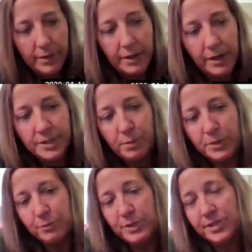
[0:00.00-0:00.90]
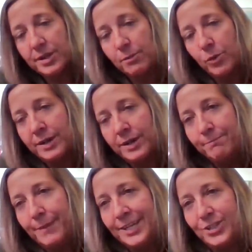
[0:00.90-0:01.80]
I, suppose it was somewhat
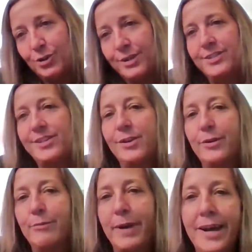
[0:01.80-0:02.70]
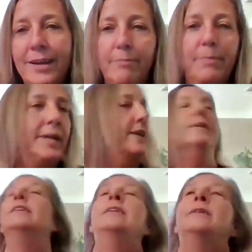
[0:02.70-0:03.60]
my choice to go back, but
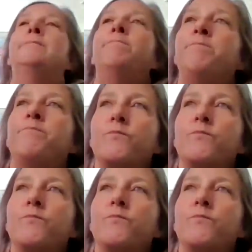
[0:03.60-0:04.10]
um,